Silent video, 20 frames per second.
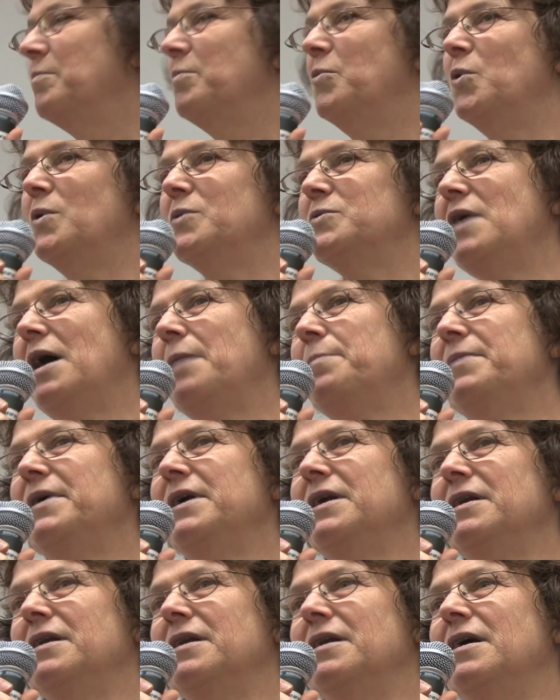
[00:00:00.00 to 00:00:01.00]
brought up
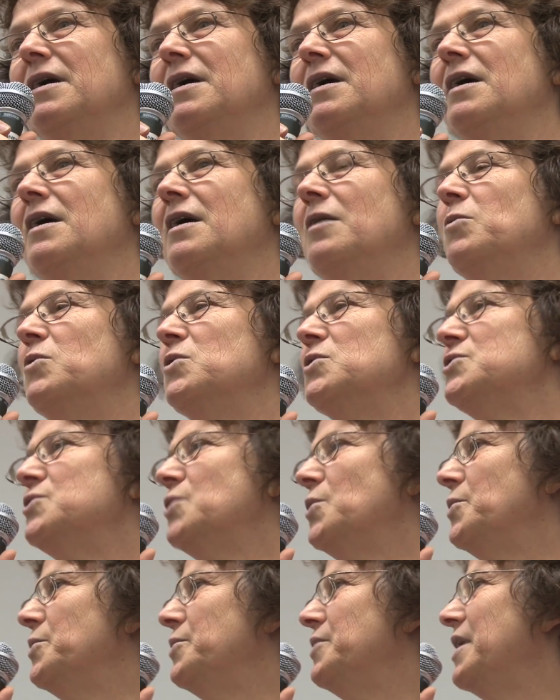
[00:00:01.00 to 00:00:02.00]
in was
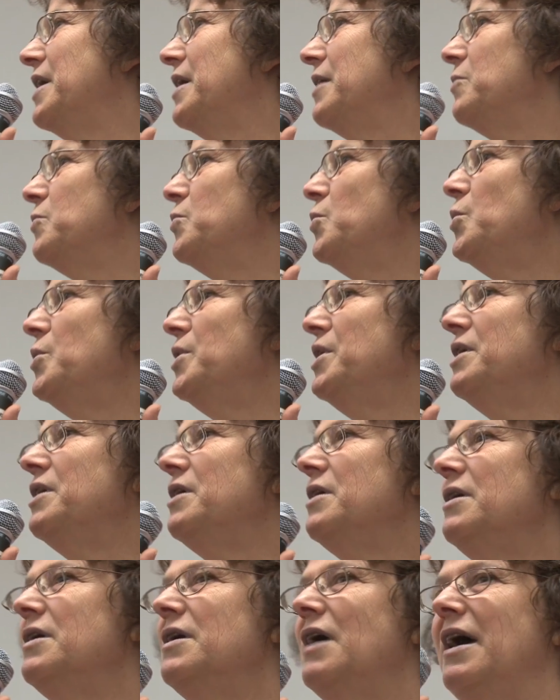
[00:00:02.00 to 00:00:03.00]
on the
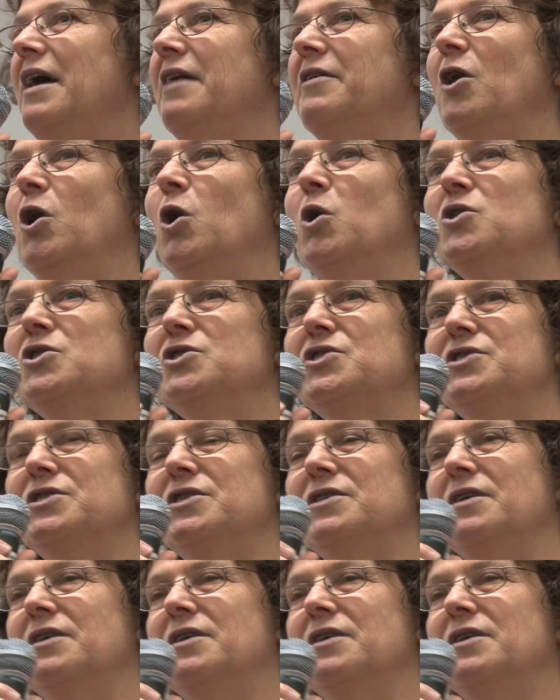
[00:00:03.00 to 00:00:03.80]
ruined and lost